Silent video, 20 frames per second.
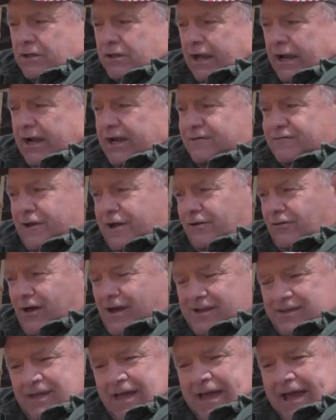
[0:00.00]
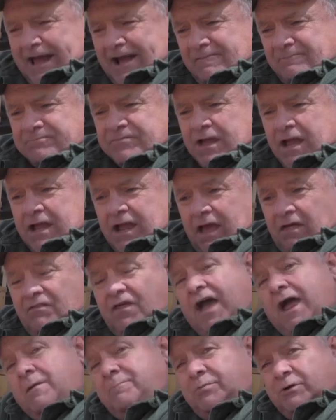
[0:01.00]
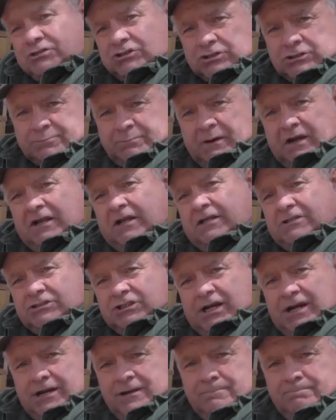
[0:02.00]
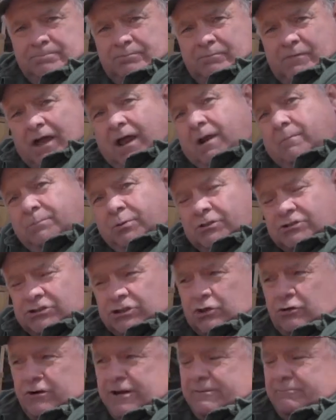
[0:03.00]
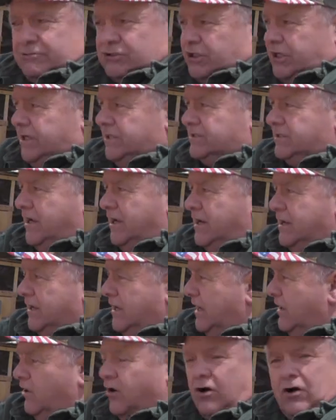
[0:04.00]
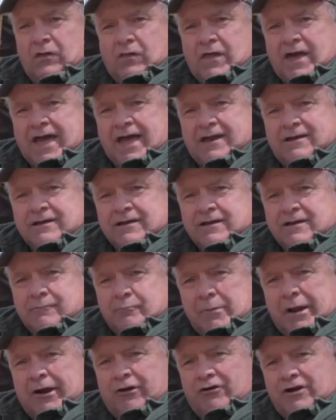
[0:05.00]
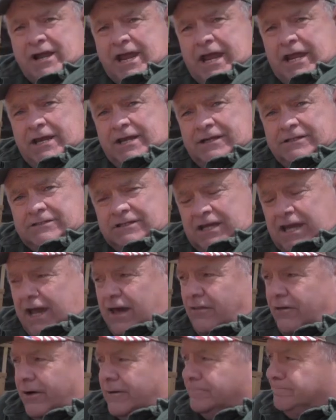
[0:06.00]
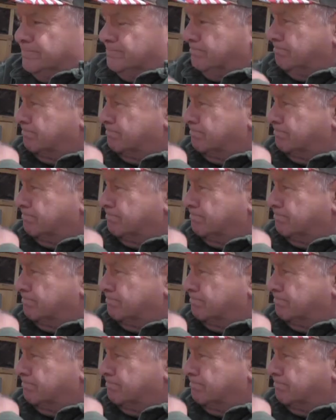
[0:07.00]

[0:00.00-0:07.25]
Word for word: anything like that. And then put your spinach in, then put your cream cheese in and get all that marinating together.